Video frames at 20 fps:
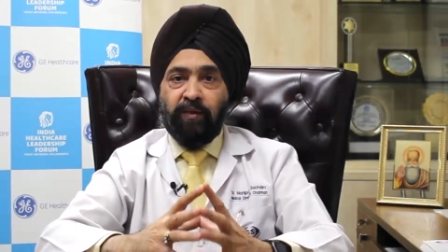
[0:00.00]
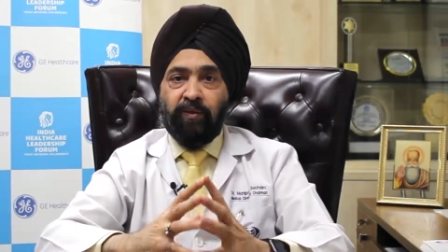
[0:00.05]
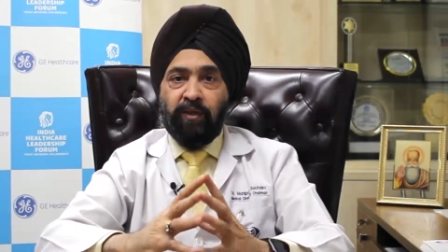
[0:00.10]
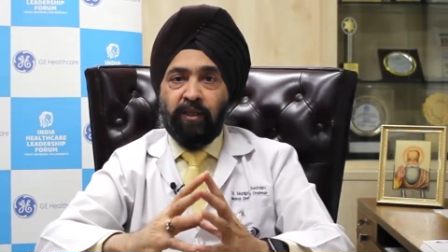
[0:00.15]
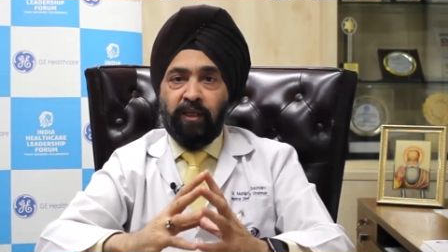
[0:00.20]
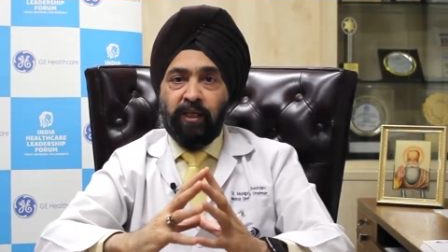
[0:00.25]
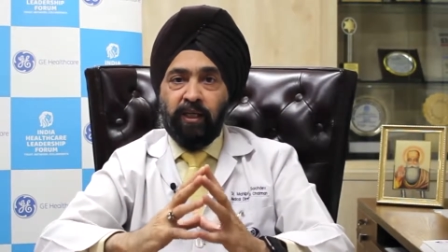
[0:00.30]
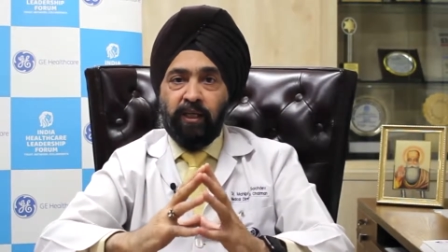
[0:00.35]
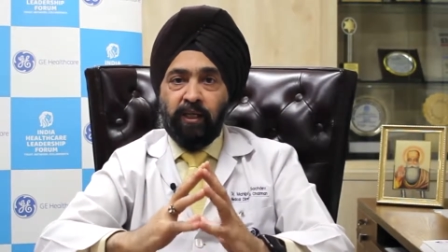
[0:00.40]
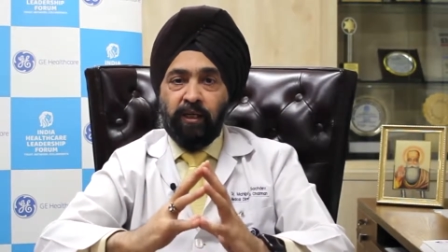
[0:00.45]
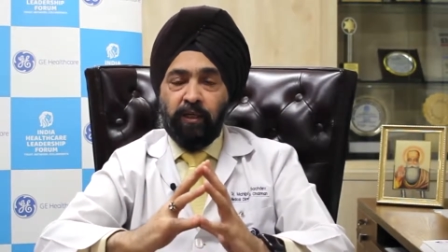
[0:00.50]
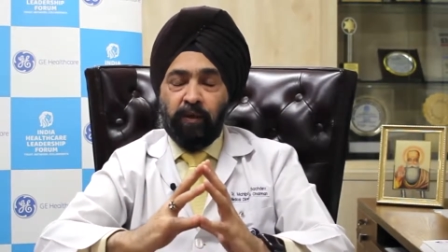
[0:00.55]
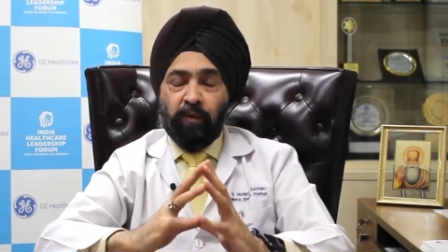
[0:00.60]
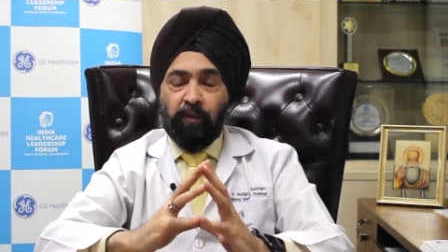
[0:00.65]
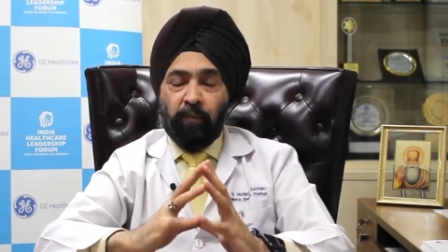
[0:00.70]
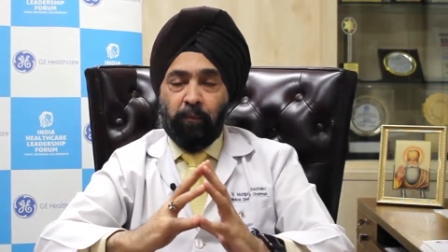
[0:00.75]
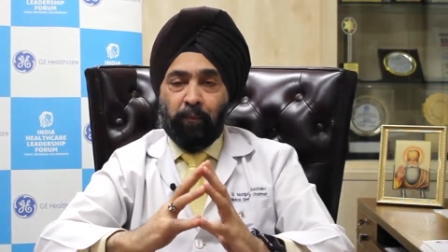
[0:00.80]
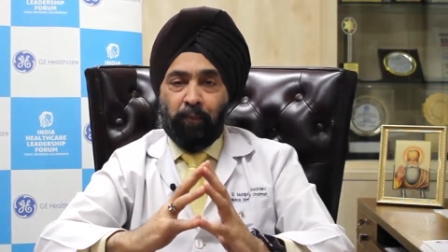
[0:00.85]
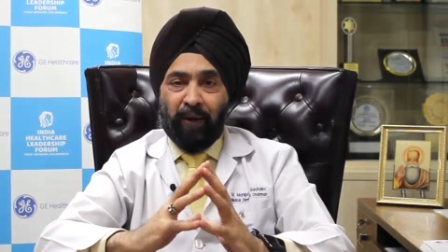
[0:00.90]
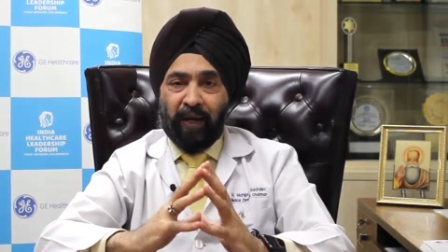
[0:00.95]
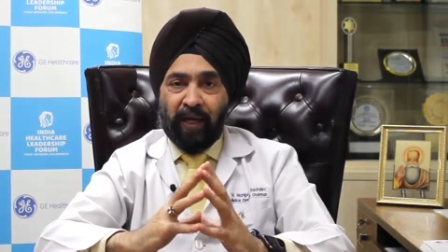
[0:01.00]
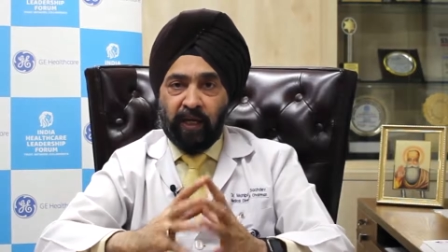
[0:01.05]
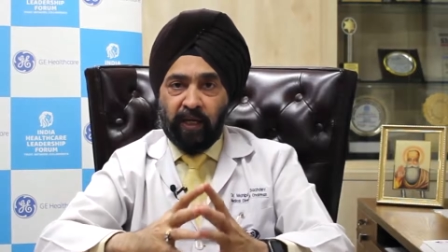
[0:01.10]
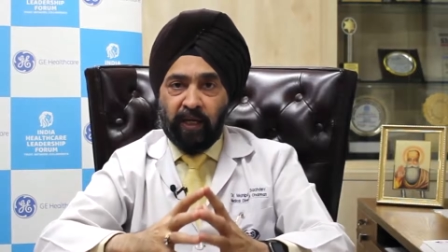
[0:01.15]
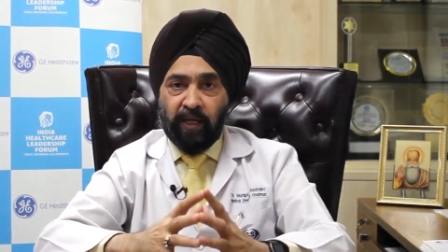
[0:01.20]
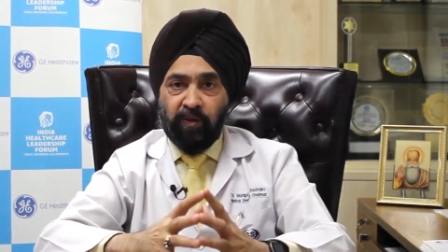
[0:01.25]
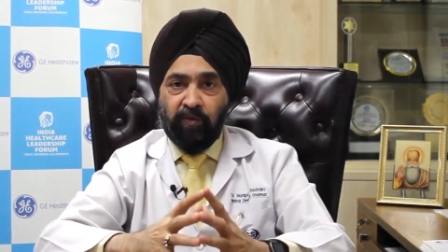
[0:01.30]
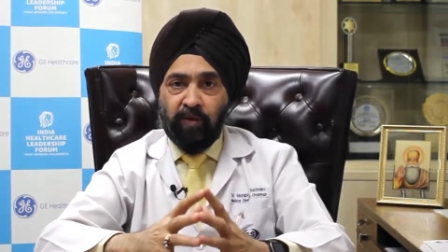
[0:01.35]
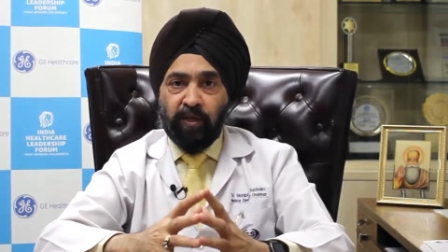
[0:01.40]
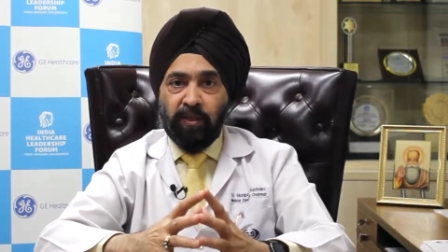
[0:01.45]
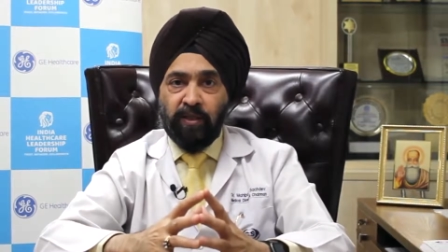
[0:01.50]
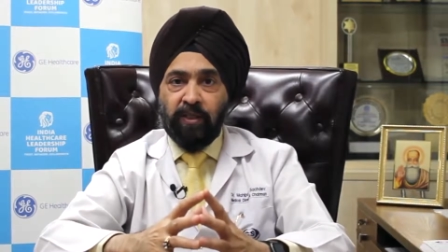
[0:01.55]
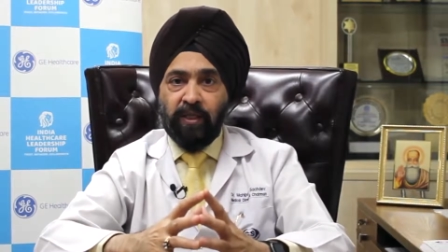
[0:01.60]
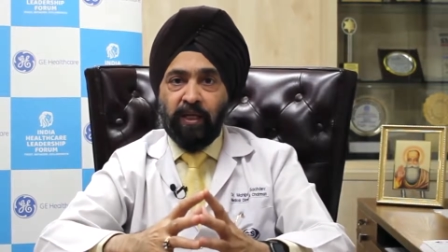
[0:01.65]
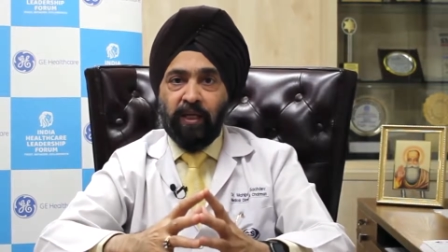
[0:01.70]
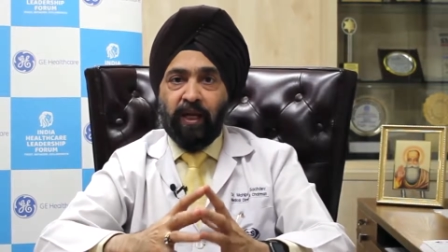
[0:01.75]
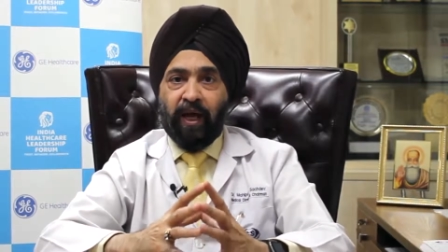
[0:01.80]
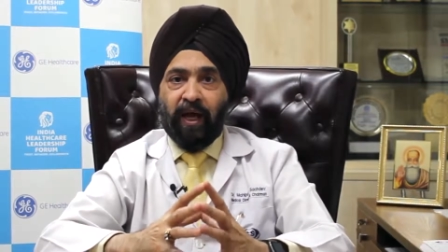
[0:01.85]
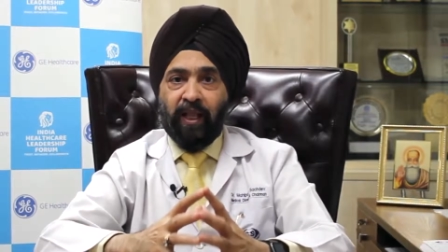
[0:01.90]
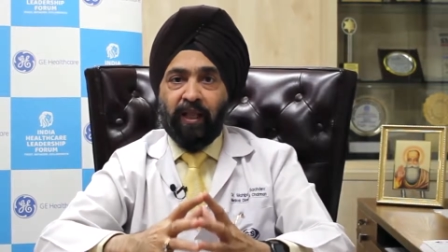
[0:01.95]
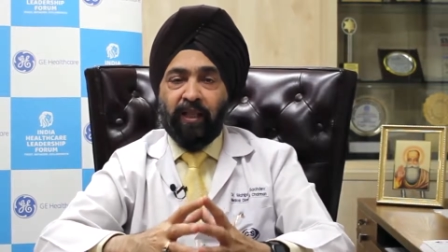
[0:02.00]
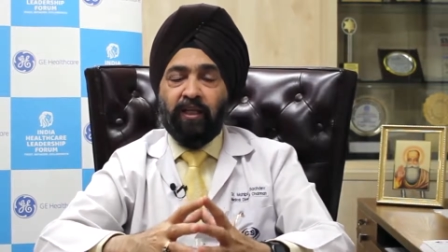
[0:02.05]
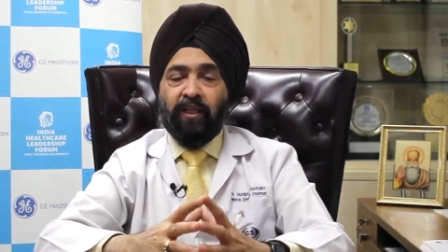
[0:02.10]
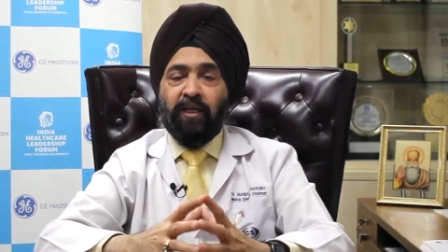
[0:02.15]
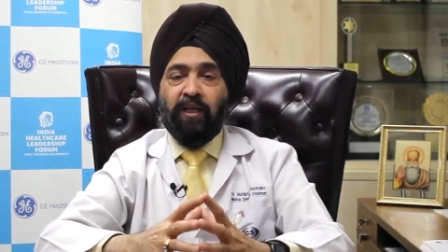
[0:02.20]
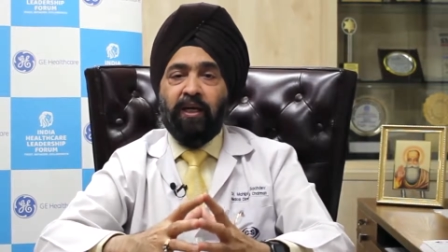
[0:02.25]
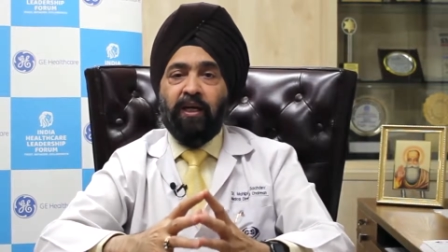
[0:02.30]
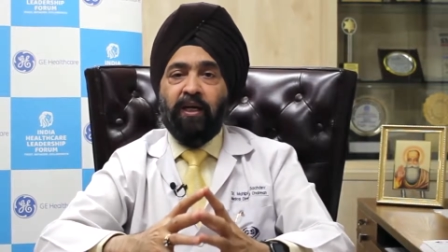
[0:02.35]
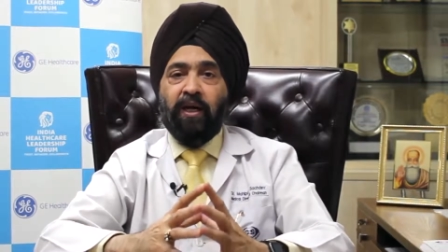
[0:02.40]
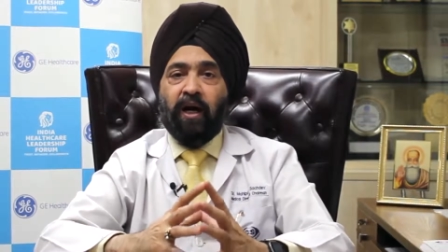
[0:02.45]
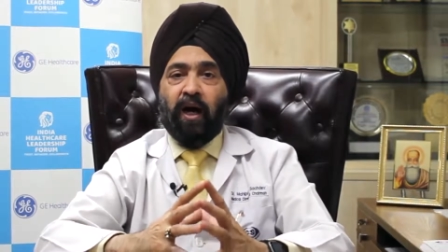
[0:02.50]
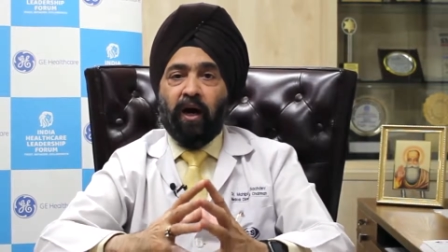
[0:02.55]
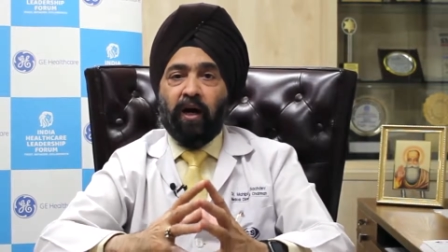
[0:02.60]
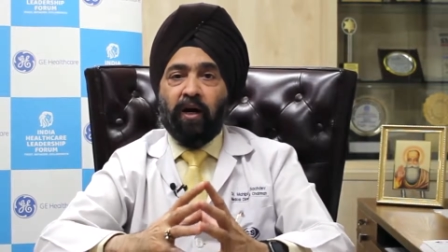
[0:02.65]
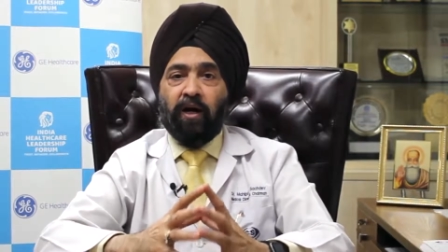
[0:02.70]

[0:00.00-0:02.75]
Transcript: the break-evens in healthcare are